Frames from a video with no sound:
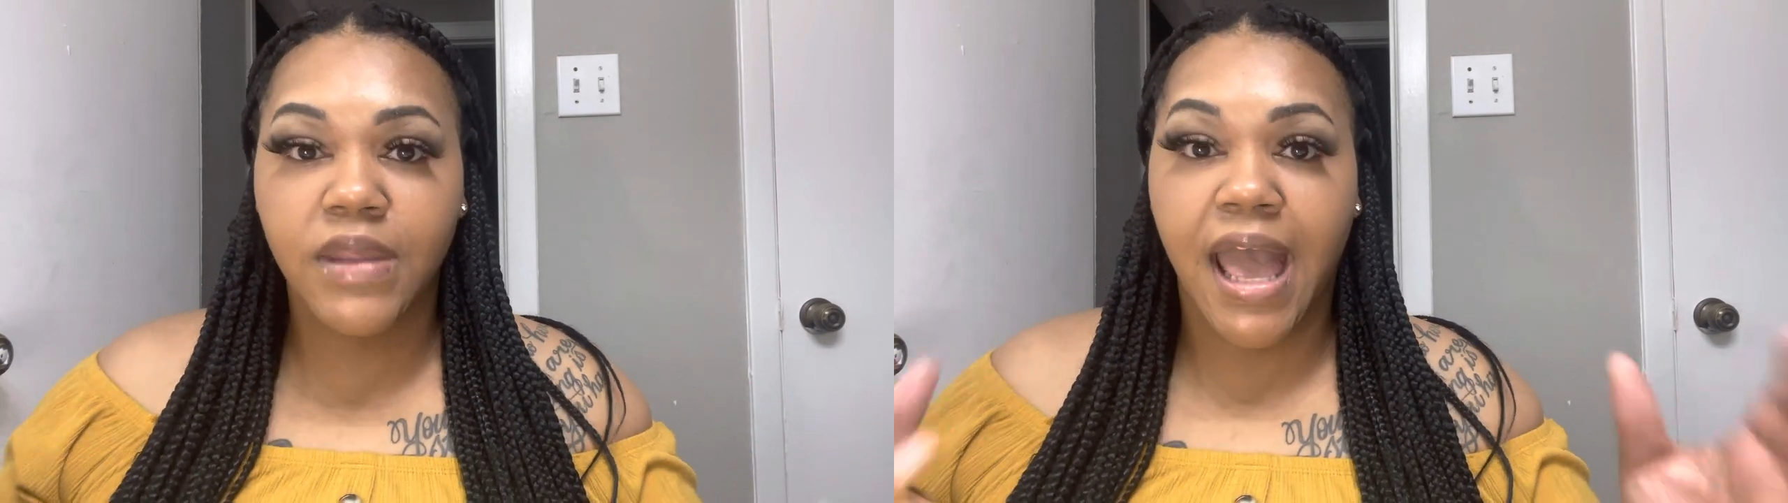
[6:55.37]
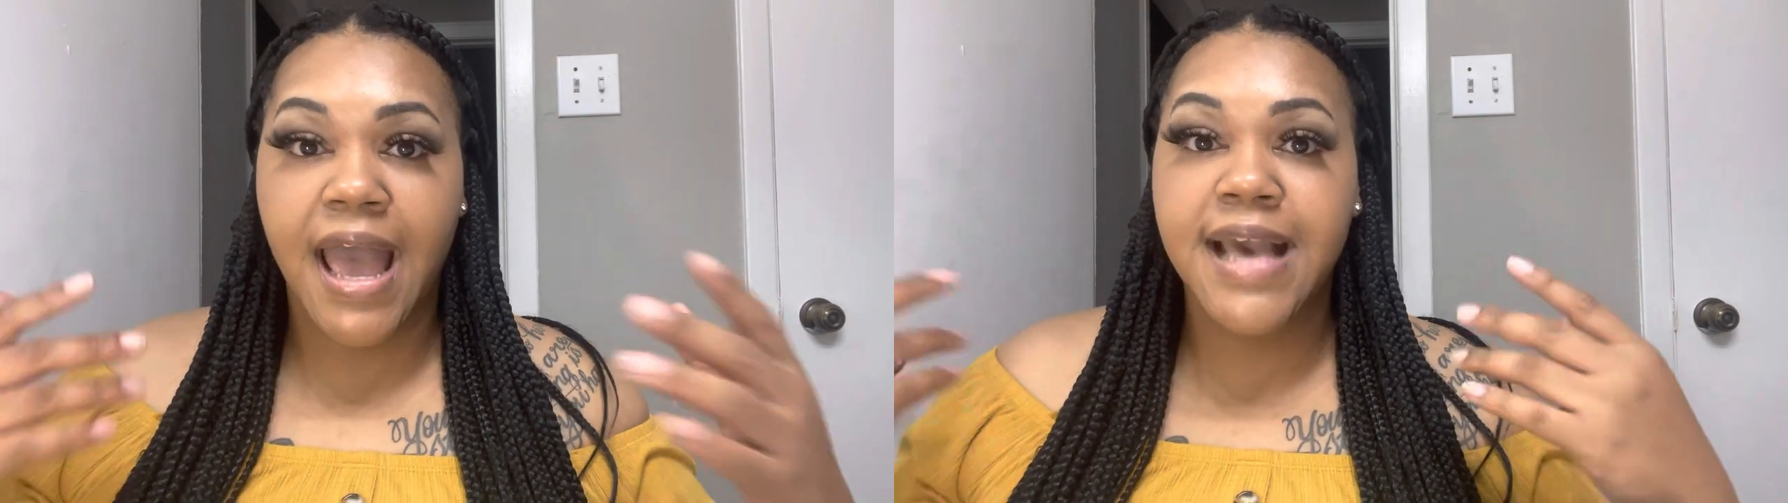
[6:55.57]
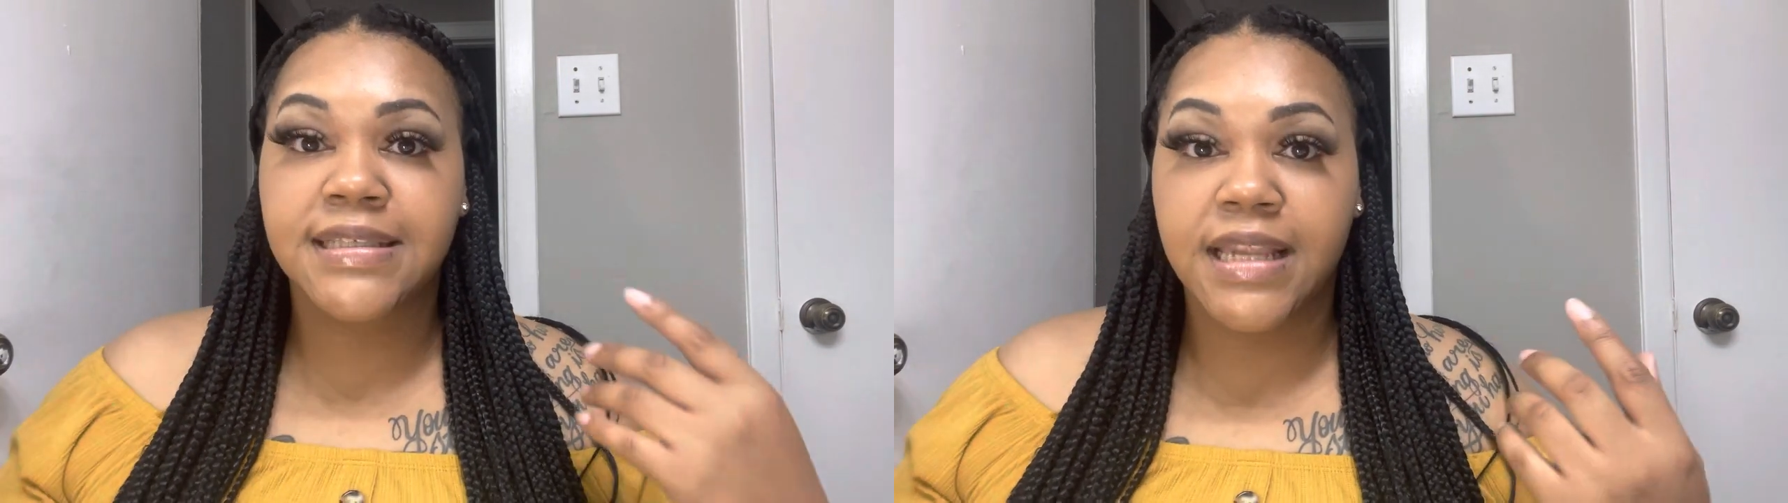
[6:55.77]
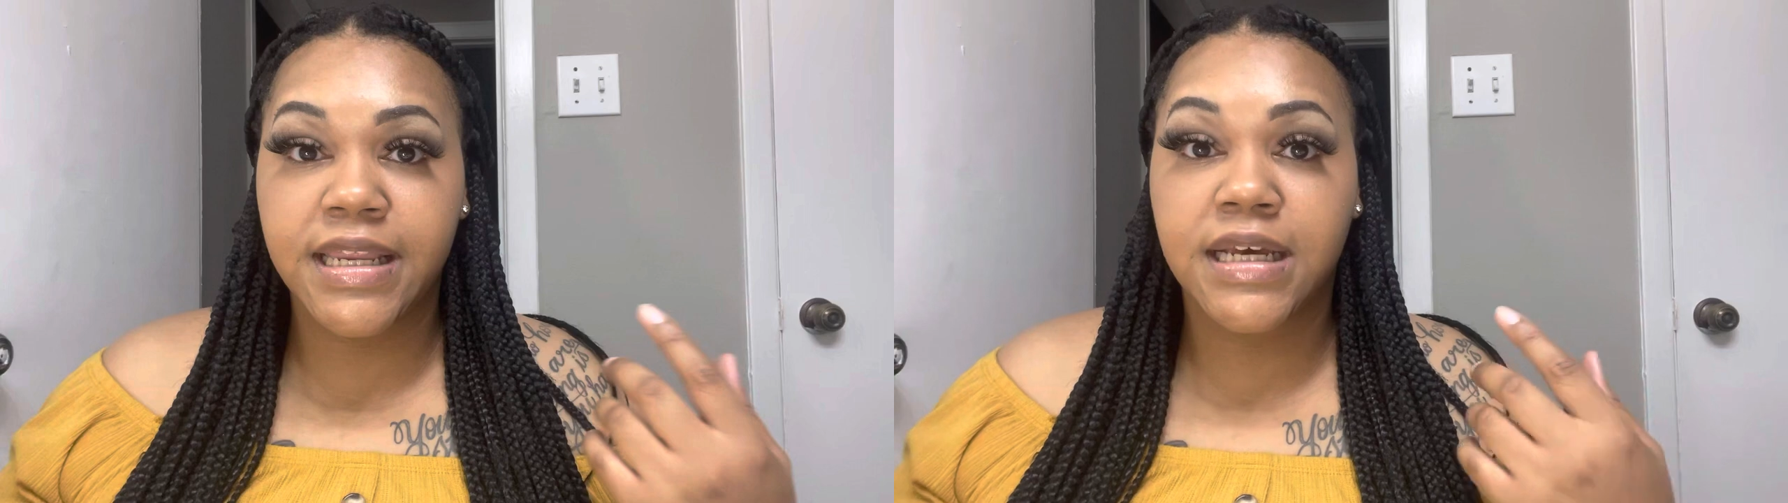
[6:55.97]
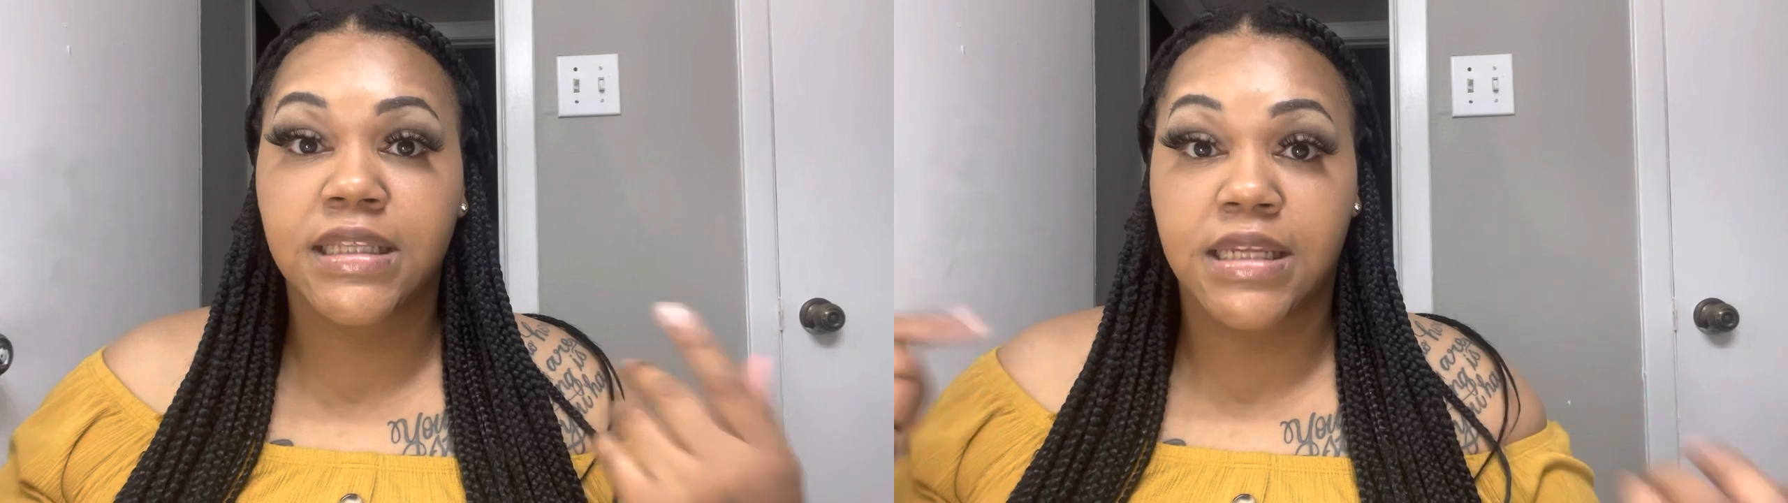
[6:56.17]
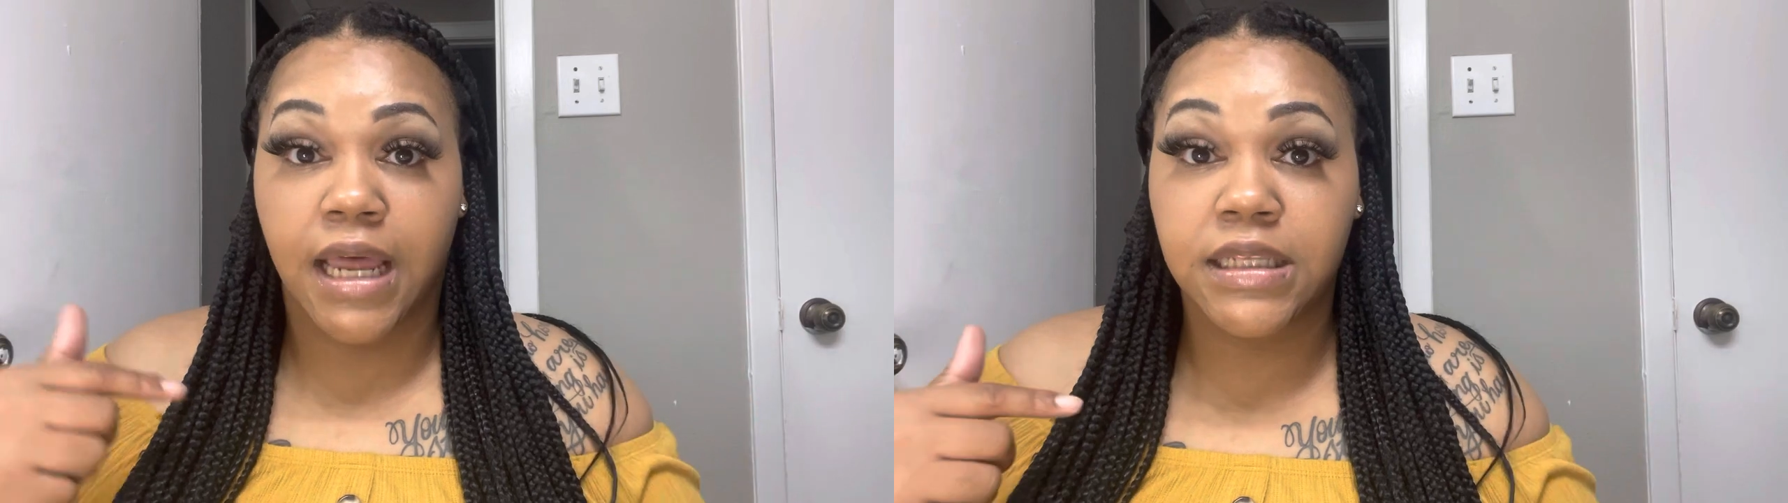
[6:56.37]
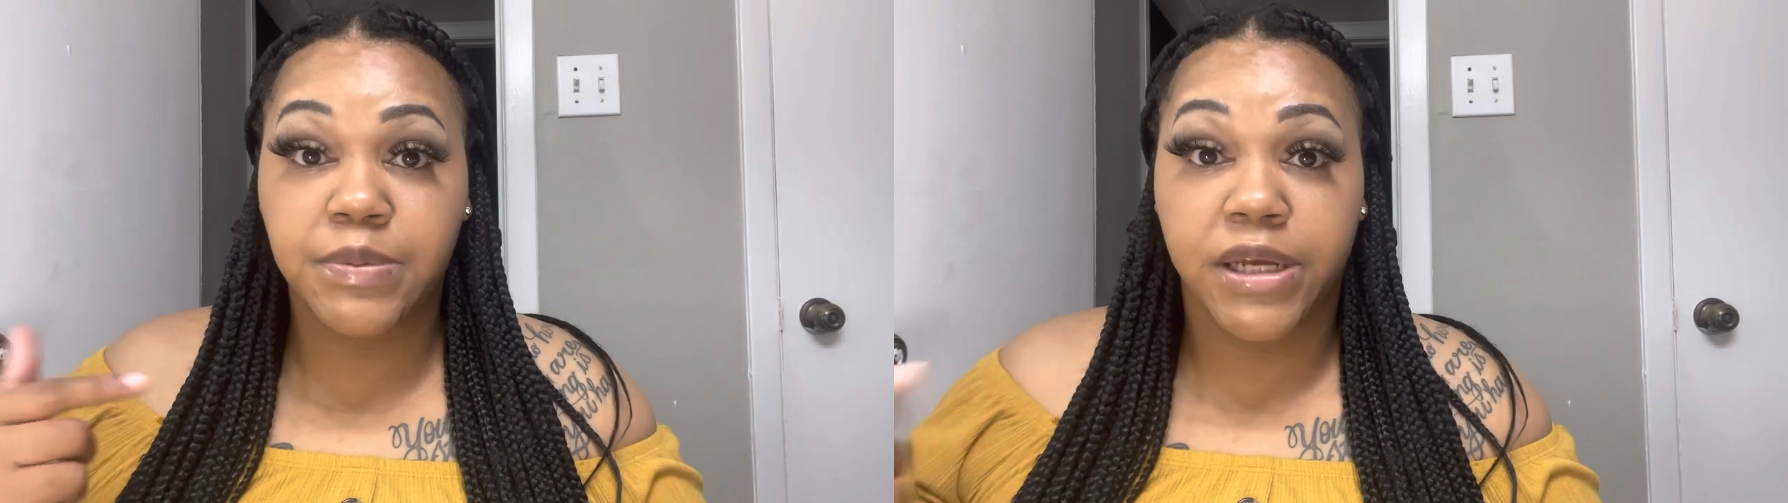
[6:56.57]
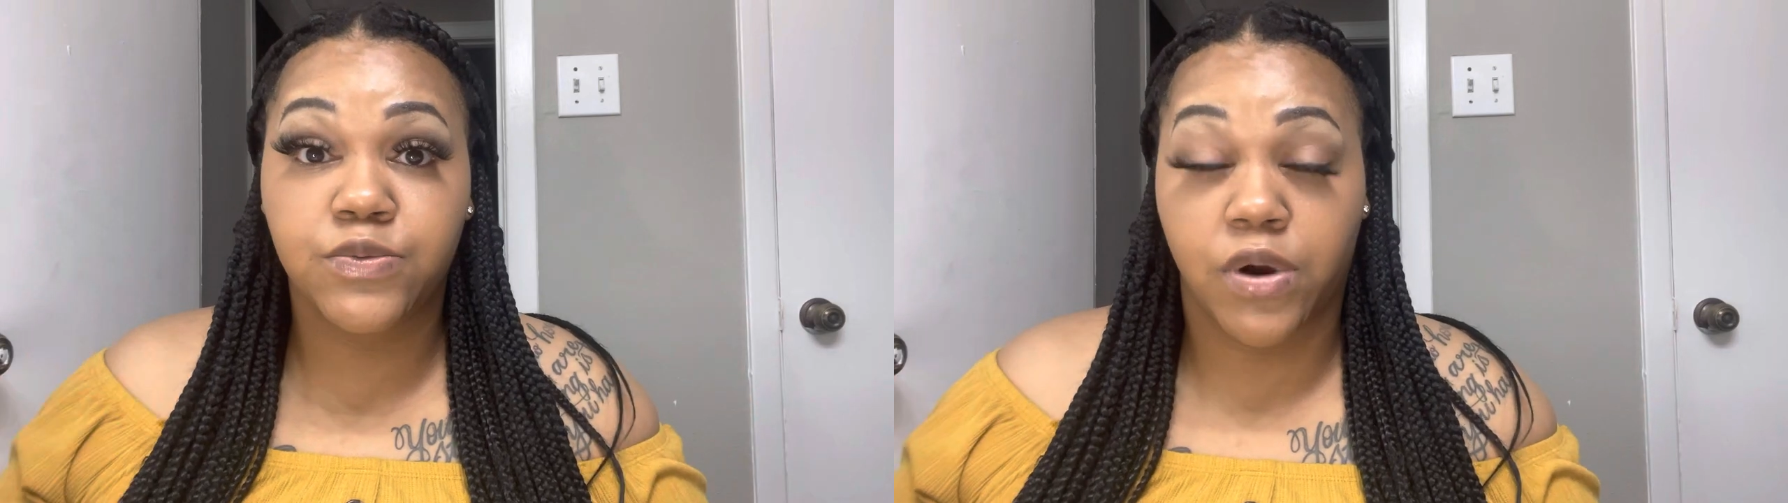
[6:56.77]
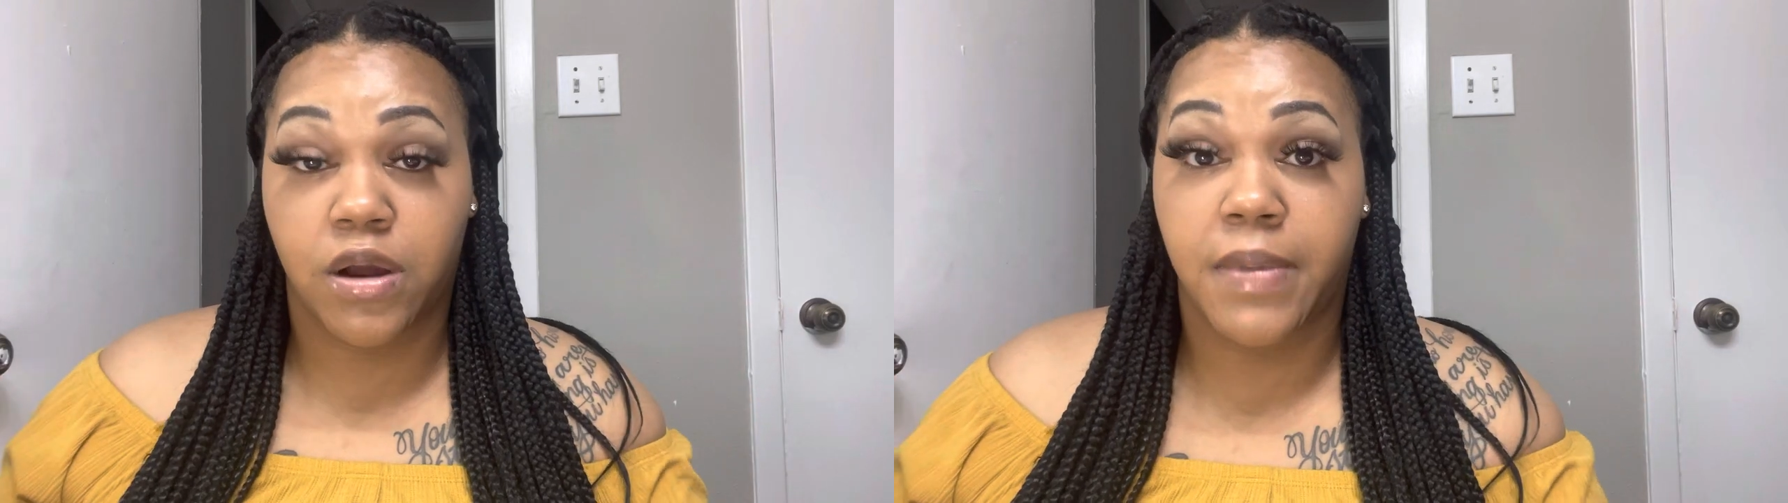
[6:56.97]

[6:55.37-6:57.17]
I asked the lady, could the knotless braids work